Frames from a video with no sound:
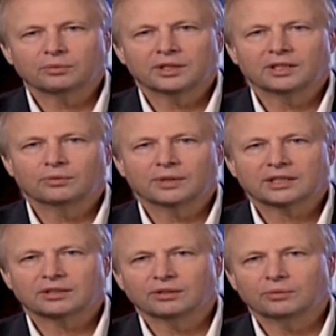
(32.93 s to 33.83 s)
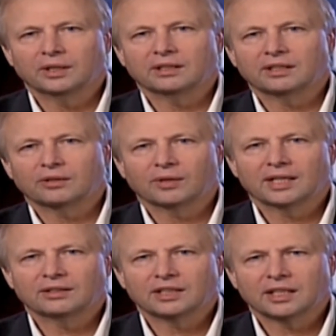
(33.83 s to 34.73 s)
We didn't wrestle the well to the
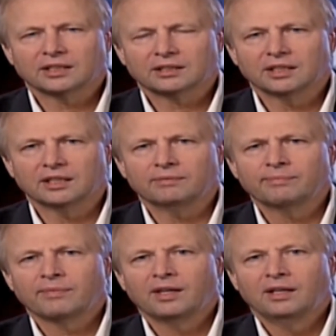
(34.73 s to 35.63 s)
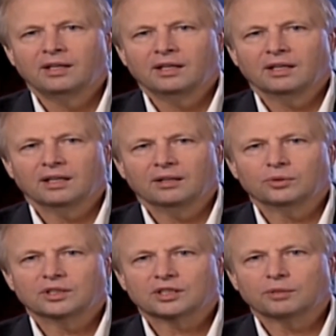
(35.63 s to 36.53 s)
ground last night.
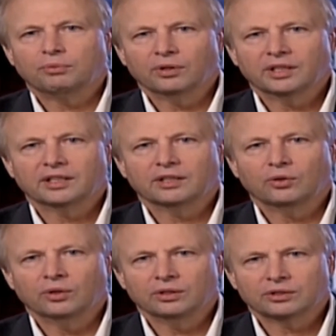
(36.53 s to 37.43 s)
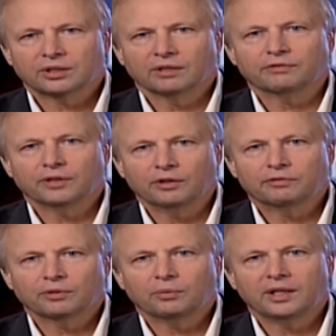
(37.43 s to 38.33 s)
We're disappointed that the oil is going to flow
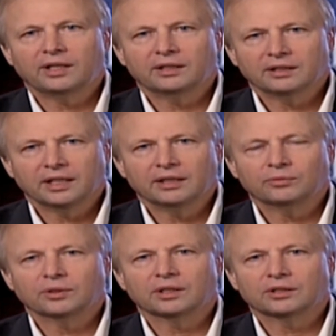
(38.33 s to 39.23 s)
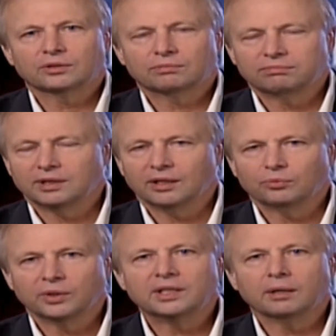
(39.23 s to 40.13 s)
for a while, and we're going to
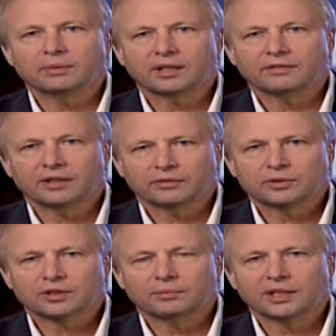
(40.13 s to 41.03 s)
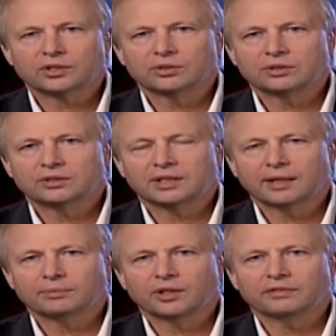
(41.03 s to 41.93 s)
redouble our efforts to make sure it's
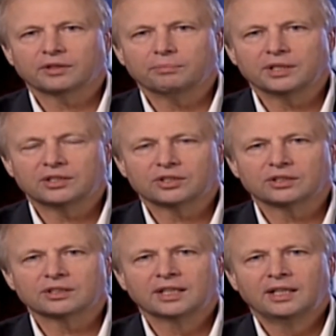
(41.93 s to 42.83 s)
kept off the beaches.